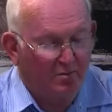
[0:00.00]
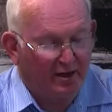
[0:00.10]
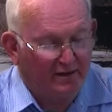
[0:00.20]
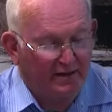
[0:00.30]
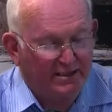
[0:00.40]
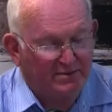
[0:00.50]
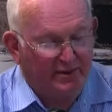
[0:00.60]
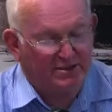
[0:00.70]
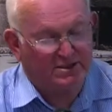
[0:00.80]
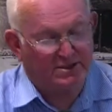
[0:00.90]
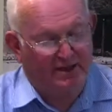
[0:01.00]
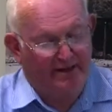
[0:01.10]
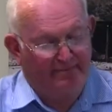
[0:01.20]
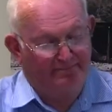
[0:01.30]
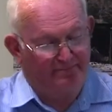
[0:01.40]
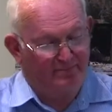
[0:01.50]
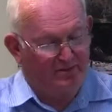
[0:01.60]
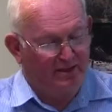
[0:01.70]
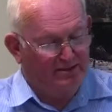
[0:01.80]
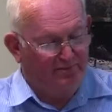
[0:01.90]
One of the aspects um,
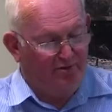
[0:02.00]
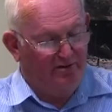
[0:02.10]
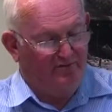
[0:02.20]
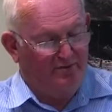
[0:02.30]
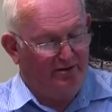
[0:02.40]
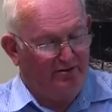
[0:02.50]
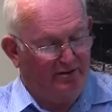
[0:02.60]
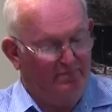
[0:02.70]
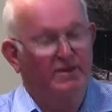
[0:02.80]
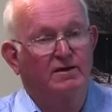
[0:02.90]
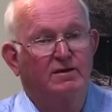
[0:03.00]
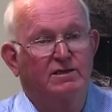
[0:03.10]
that's important for the period